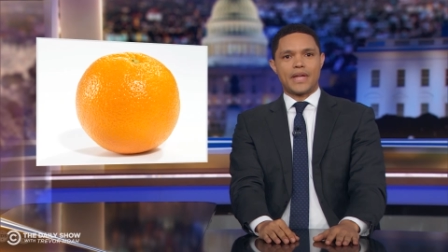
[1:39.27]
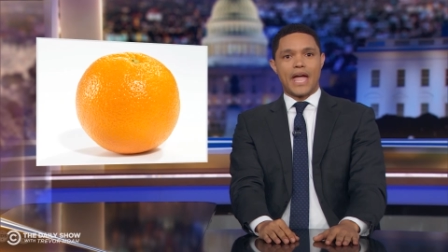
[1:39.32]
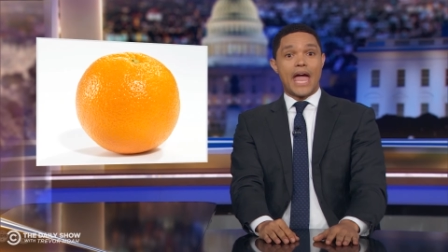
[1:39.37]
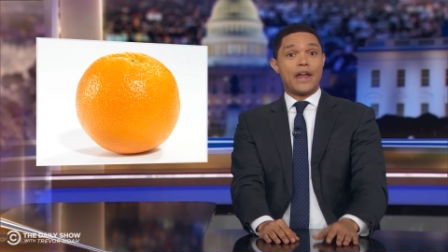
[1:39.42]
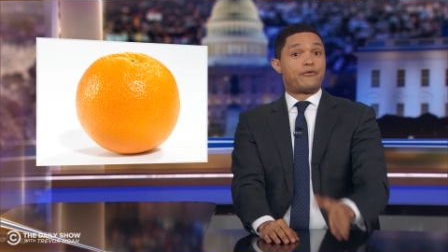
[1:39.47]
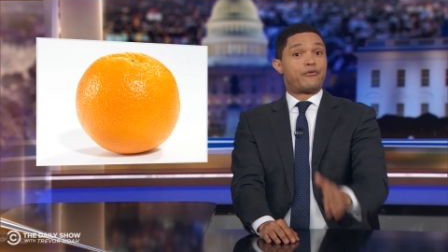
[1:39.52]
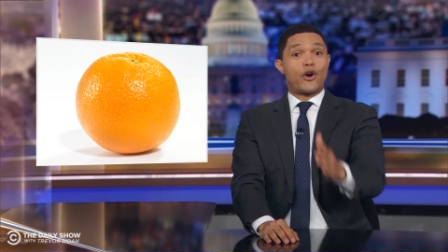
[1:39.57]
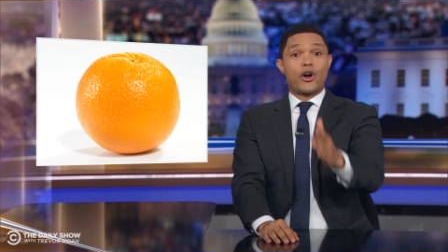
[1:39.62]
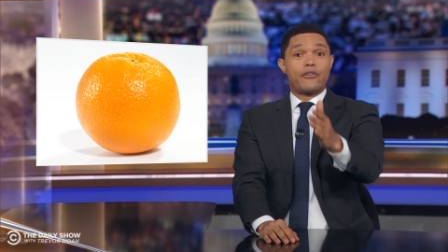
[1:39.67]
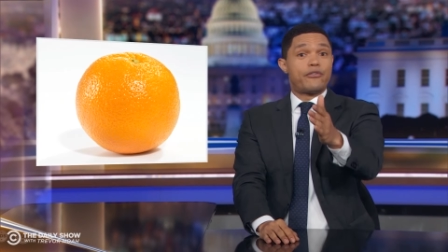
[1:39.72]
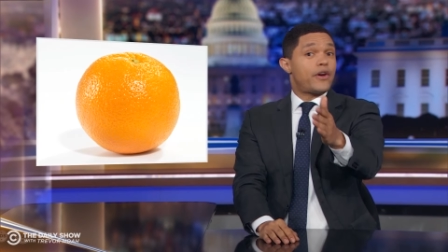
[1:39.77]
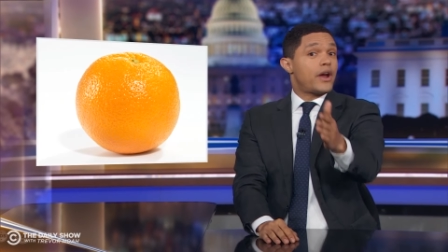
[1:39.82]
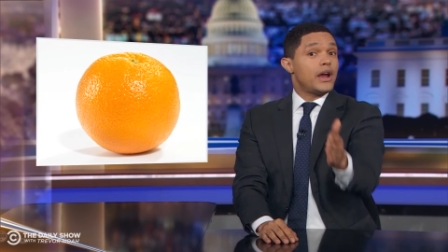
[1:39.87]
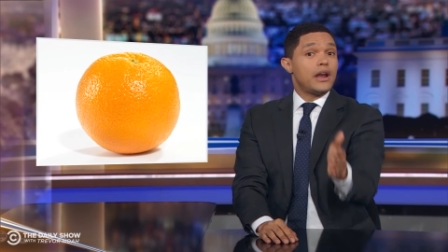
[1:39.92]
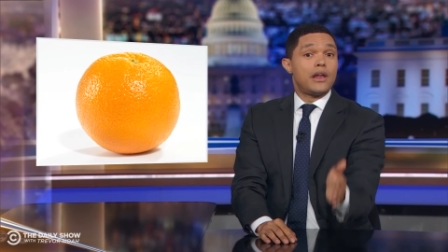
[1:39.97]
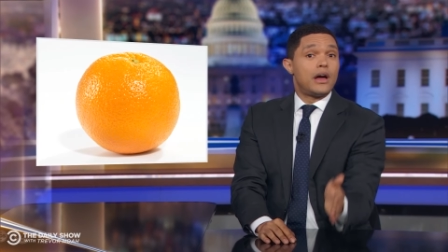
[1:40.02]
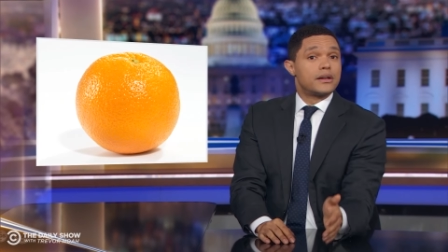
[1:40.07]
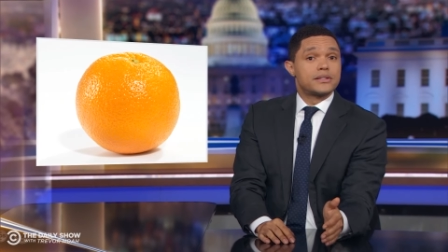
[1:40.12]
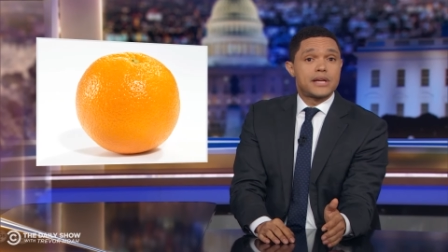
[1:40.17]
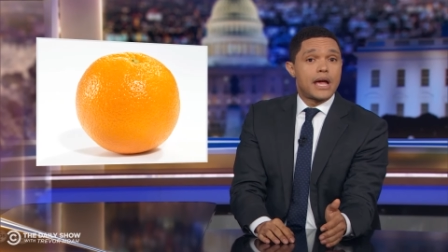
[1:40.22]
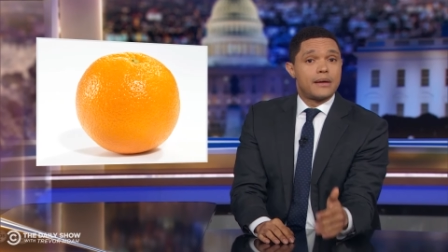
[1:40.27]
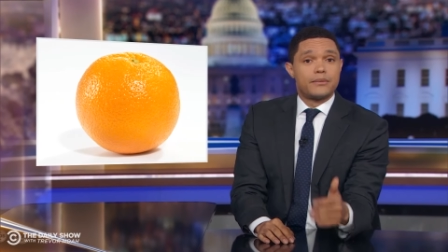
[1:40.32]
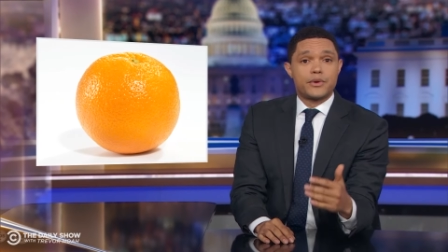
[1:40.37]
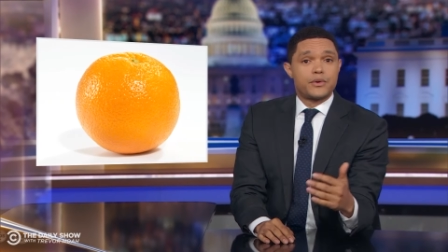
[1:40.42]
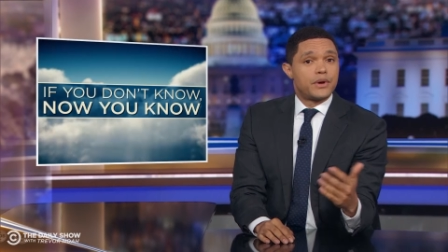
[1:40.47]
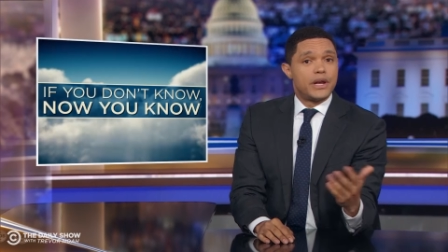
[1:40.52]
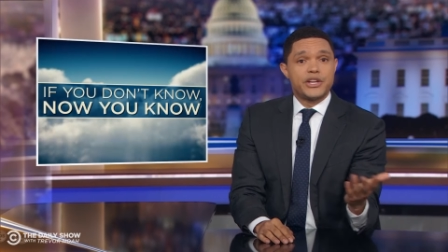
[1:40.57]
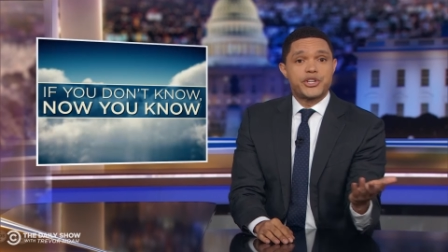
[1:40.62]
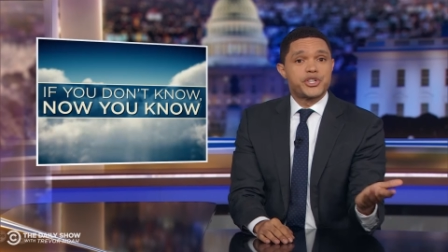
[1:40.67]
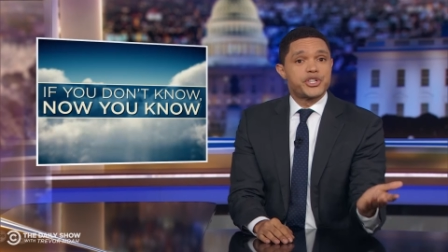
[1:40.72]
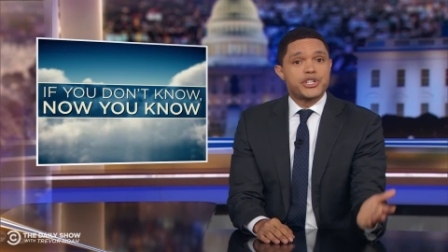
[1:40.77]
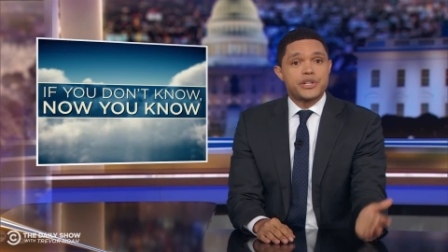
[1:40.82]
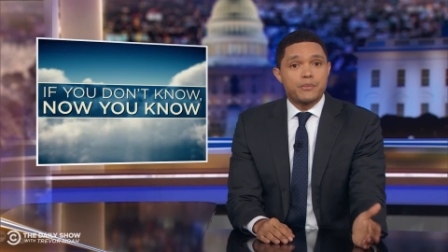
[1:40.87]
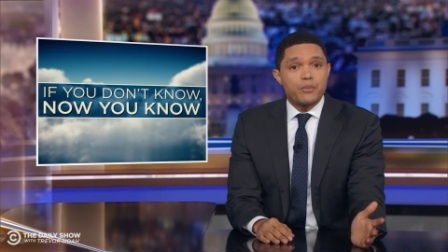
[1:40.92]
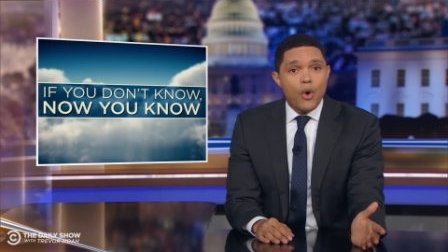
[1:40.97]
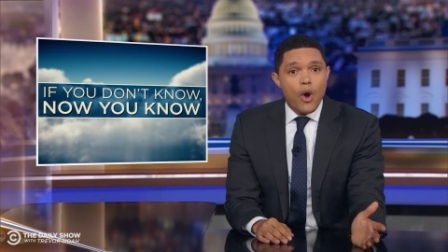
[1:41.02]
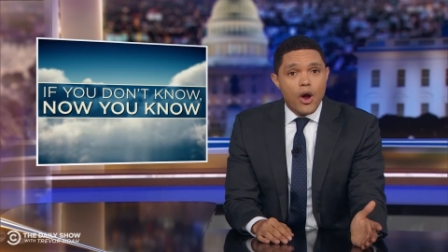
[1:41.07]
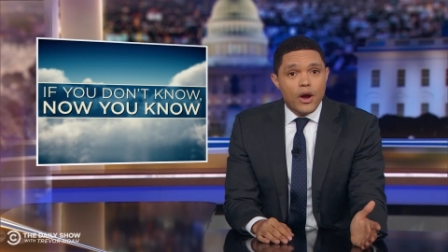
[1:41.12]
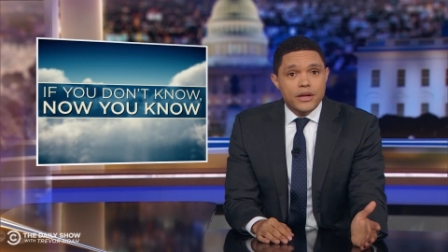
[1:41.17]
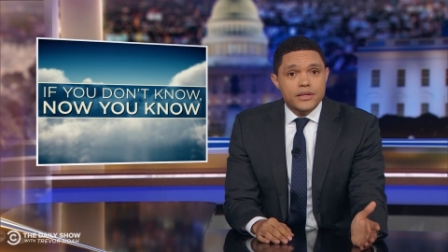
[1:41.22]
And for a very long time, the relationship
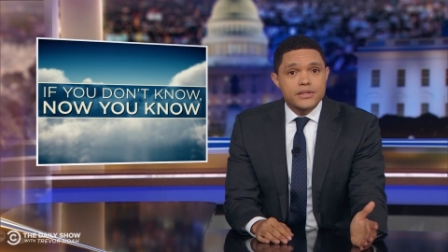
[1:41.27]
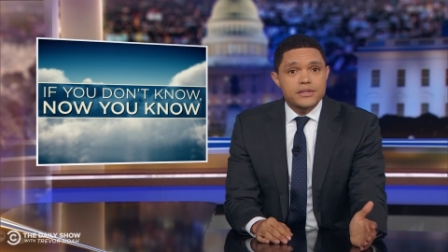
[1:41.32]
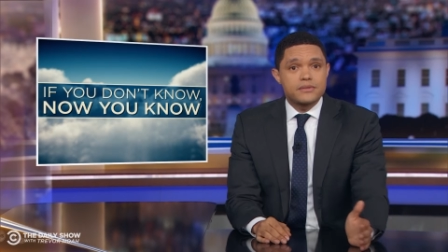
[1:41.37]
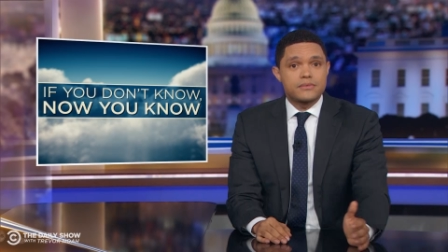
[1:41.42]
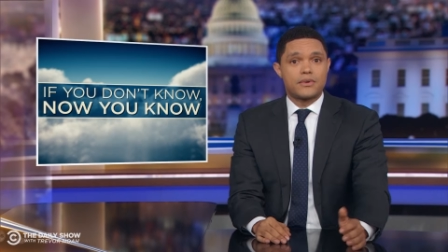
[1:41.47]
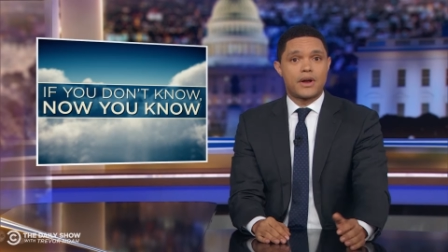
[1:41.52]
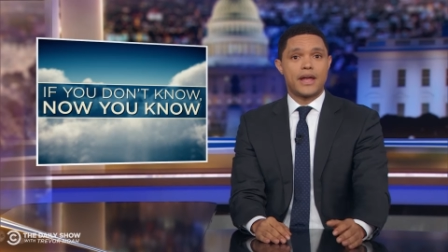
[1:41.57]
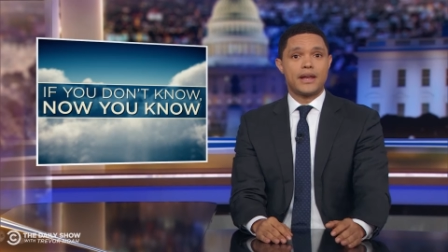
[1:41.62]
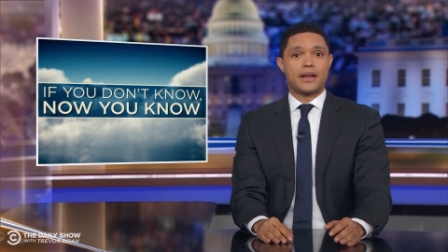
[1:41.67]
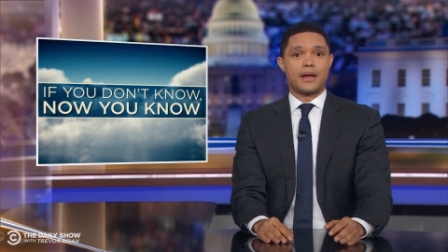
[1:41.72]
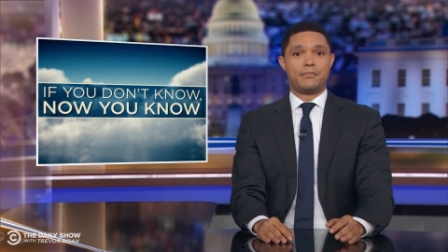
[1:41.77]
worked, right?